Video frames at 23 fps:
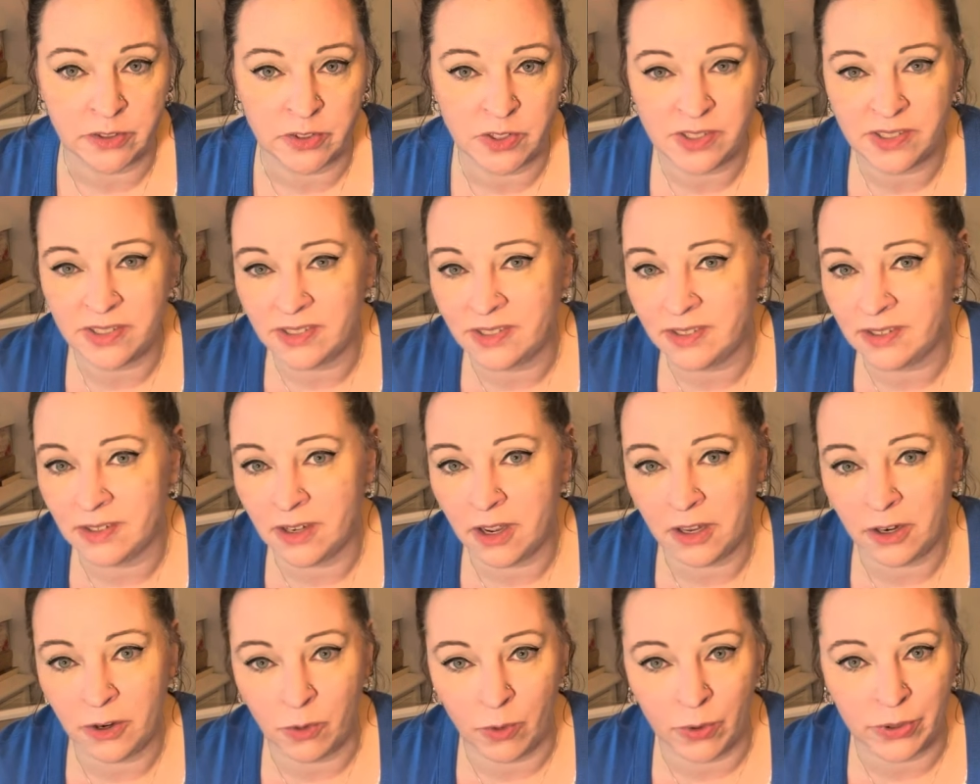just
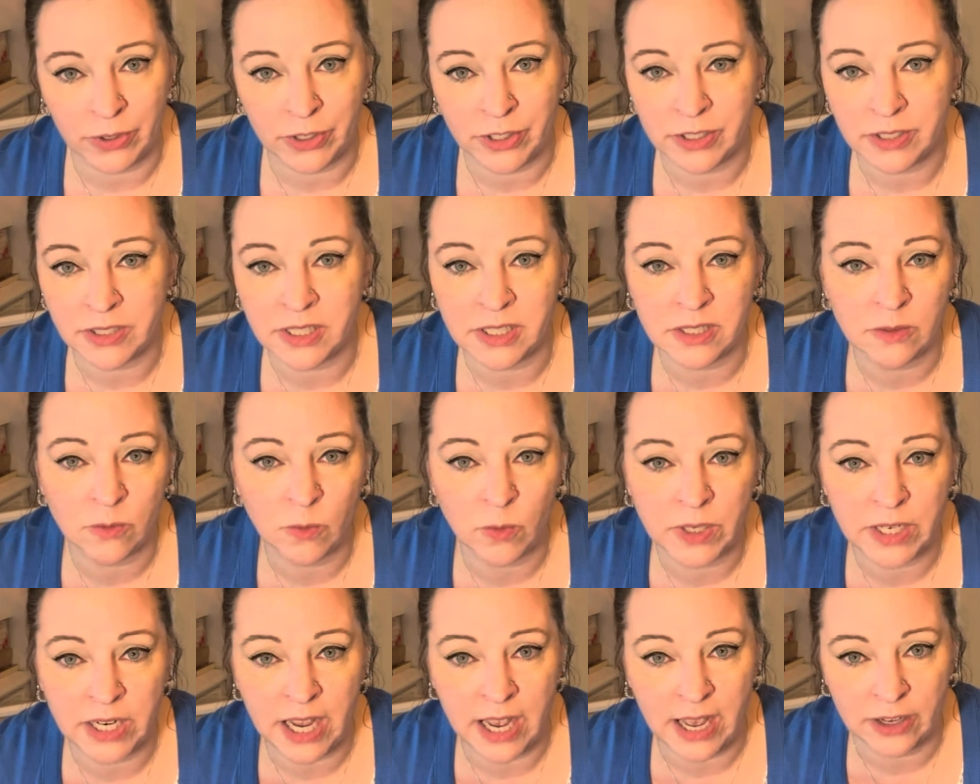an order, didn't
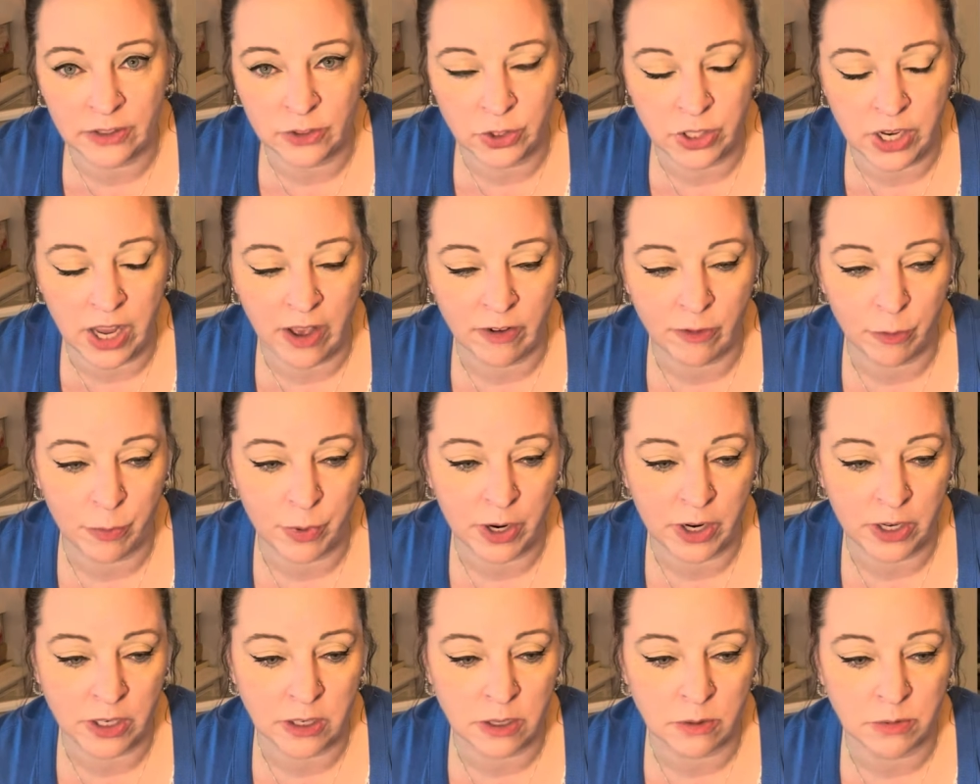want to actually have a
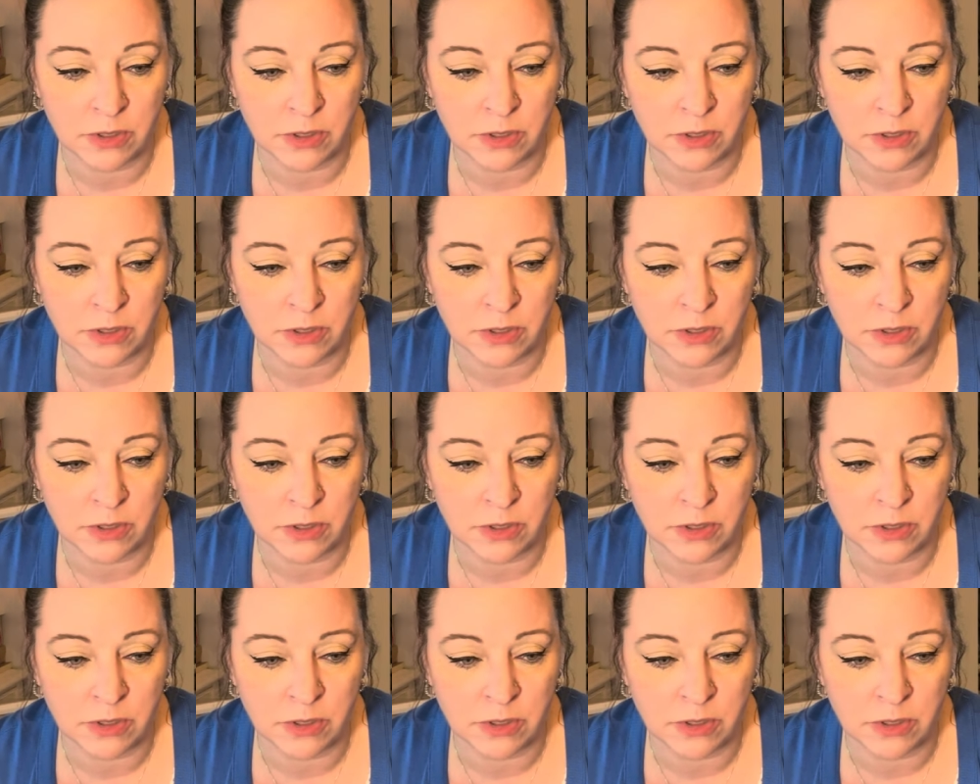party,